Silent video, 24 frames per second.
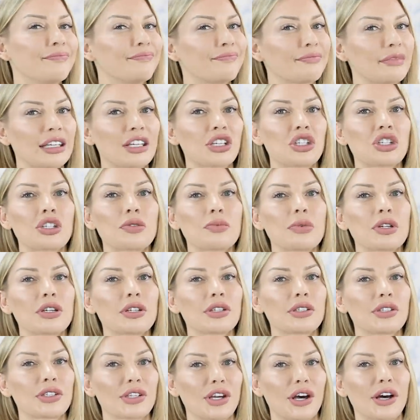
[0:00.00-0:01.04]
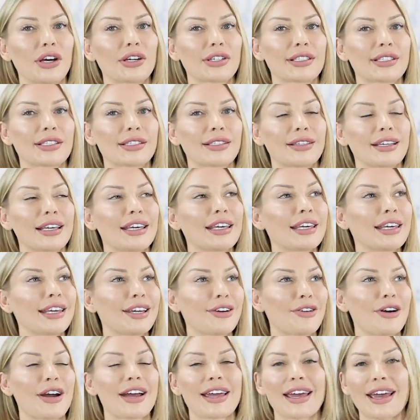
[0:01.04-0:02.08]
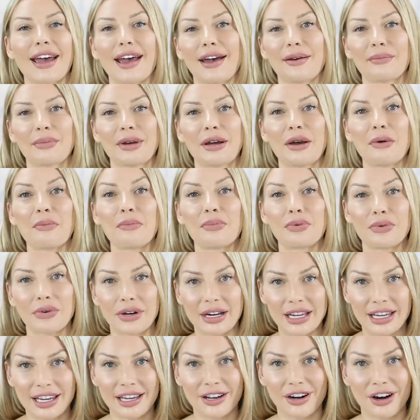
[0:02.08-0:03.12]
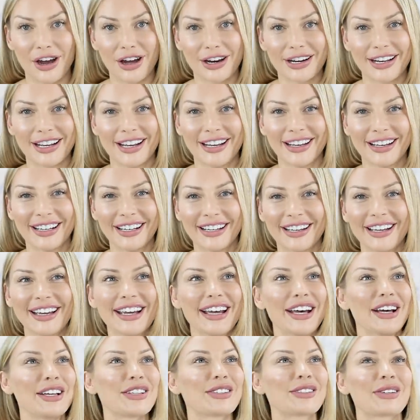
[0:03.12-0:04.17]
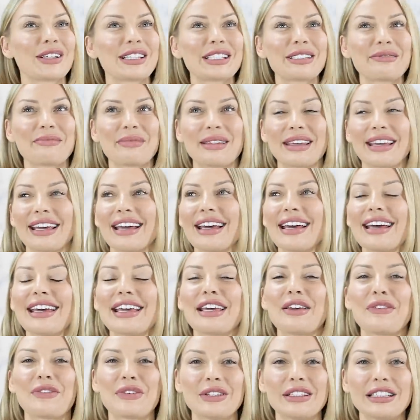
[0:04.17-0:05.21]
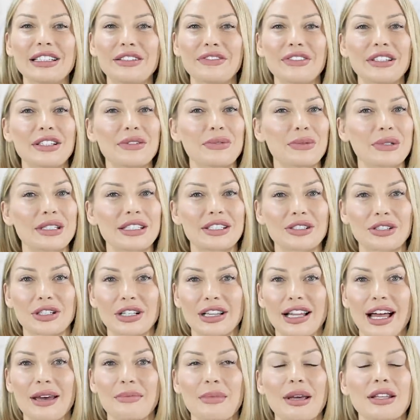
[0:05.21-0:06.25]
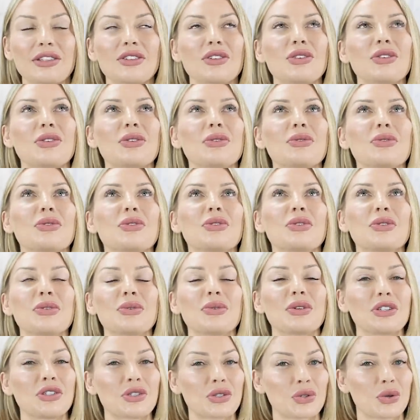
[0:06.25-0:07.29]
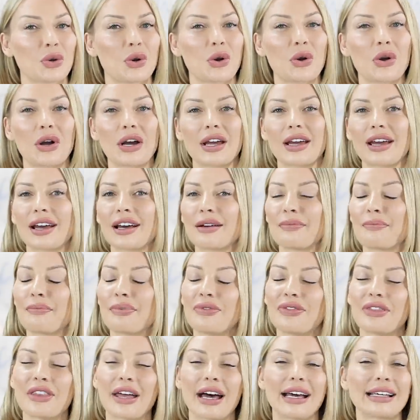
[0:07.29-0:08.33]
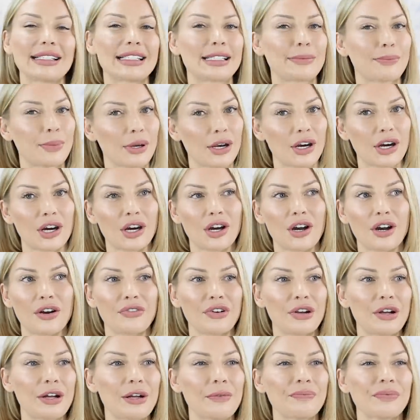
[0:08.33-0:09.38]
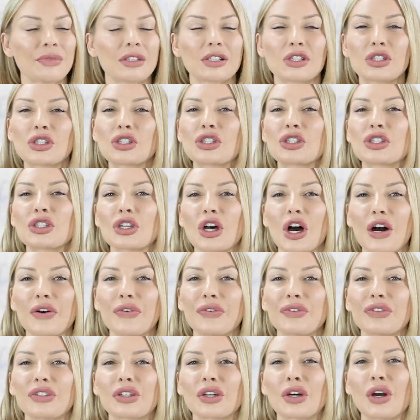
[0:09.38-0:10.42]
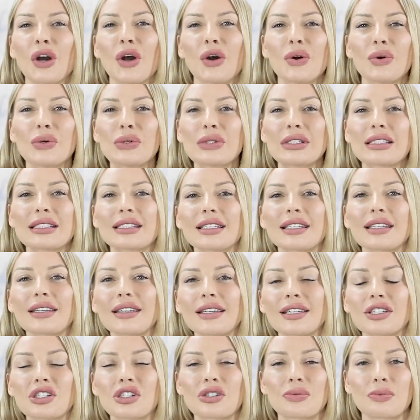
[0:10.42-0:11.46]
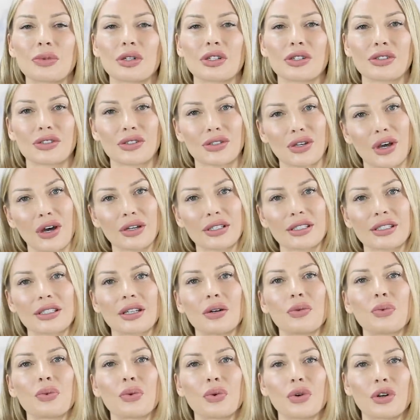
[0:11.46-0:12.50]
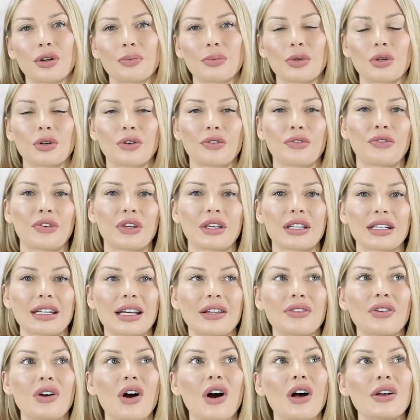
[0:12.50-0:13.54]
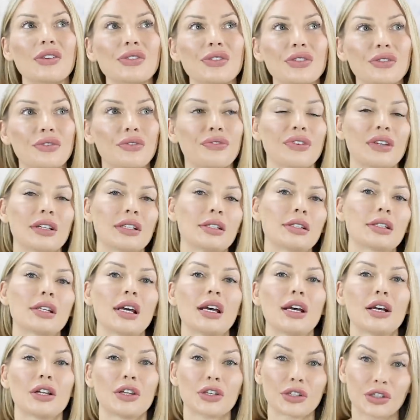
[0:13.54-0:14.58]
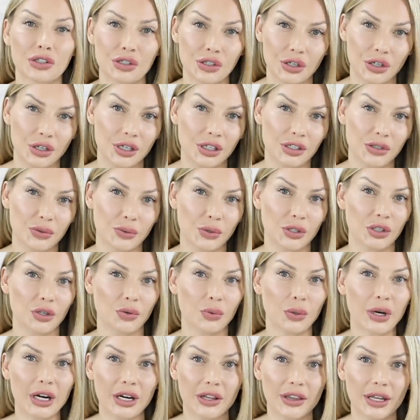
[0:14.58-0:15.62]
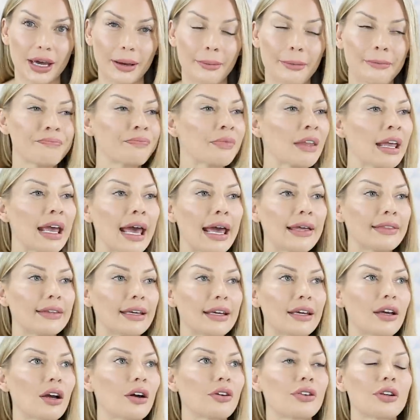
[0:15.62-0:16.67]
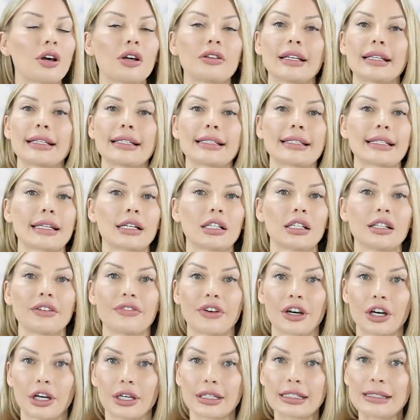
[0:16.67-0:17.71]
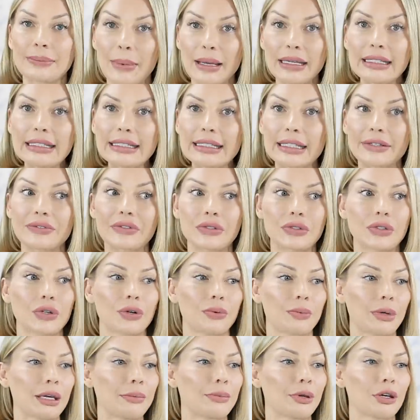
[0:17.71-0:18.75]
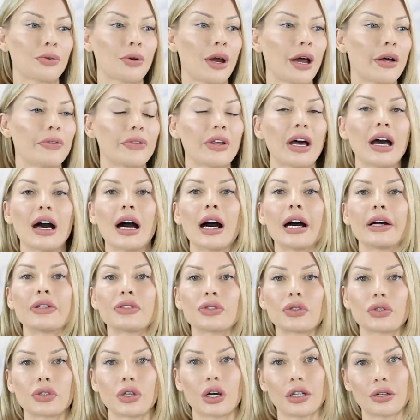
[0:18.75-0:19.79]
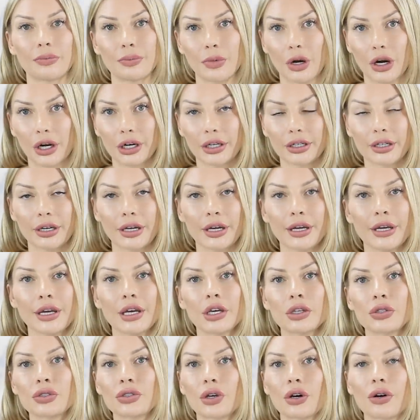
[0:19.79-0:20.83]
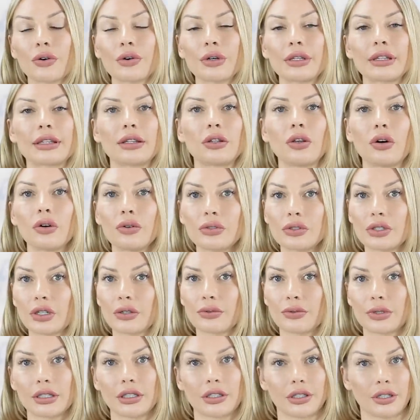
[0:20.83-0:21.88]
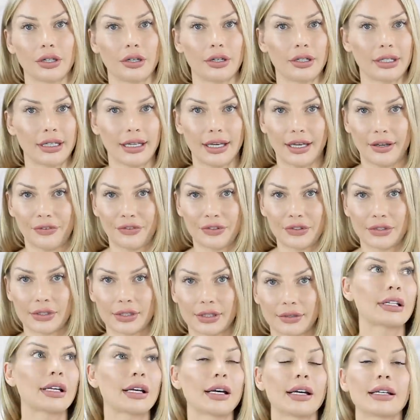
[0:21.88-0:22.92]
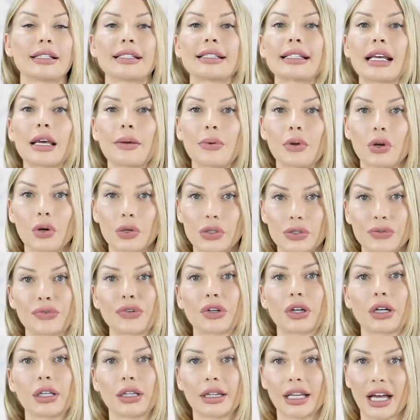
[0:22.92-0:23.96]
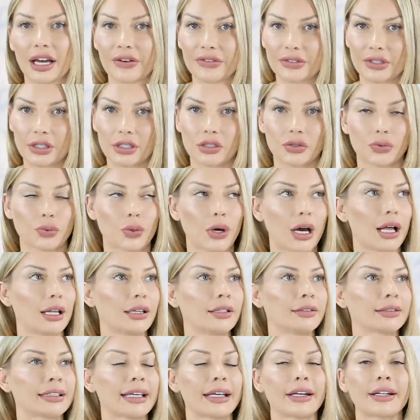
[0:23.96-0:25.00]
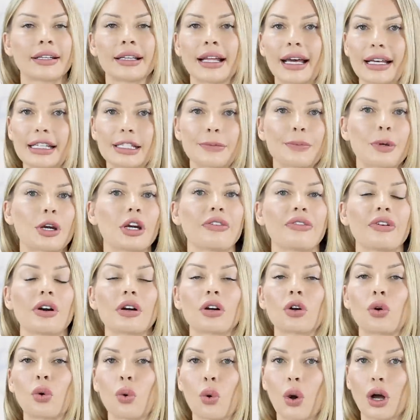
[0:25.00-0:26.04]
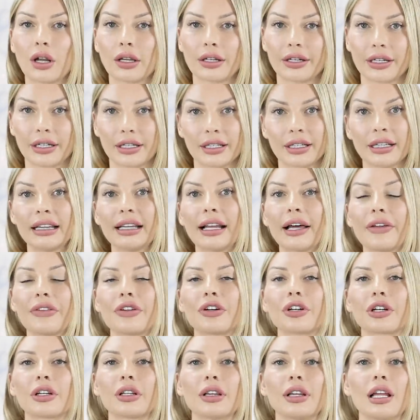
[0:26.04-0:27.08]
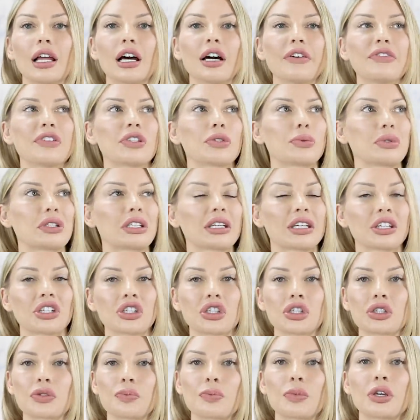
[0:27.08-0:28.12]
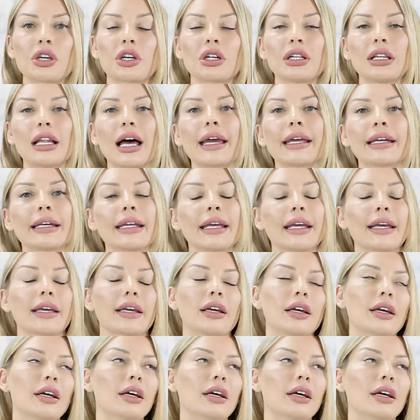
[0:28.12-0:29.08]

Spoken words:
cashmere socks, here I am, bring it on. Trust me, if you live in a winter climate, you do enjoy a nice pair of soft, cozy cashmere socks that warm your feet and also feels luxurious when you wear them. And they are not necessarily very expensive, so maybe around $100 mark. So those are really good gifts. Same goes for gloves as well. Get a nice pair of quality leather gloves with cashmere lining.